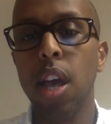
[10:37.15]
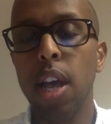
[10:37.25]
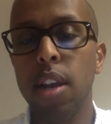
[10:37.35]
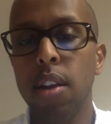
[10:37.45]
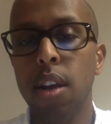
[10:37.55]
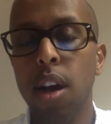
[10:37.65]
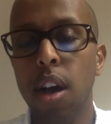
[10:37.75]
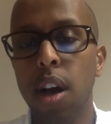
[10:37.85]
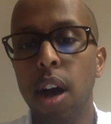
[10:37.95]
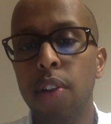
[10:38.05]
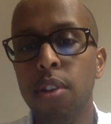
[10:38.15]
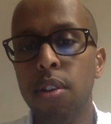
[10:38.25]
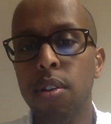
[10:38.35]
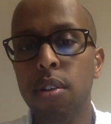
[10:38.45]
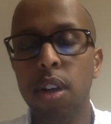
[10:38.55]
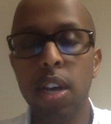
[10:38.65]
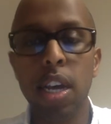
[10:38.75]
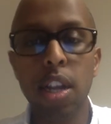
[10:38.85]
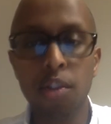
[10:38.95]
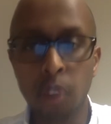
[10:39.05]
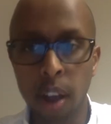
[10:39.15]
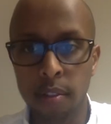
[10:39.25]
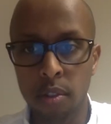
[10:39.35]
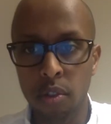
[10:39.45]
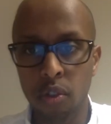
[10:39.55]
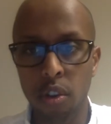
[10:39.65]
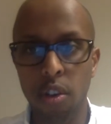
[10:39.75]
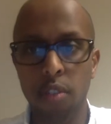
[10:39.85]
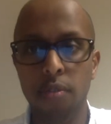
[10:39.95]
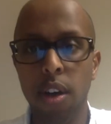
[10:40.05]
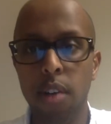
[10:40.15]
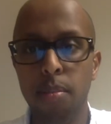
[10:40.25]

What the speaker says: and other key drivers of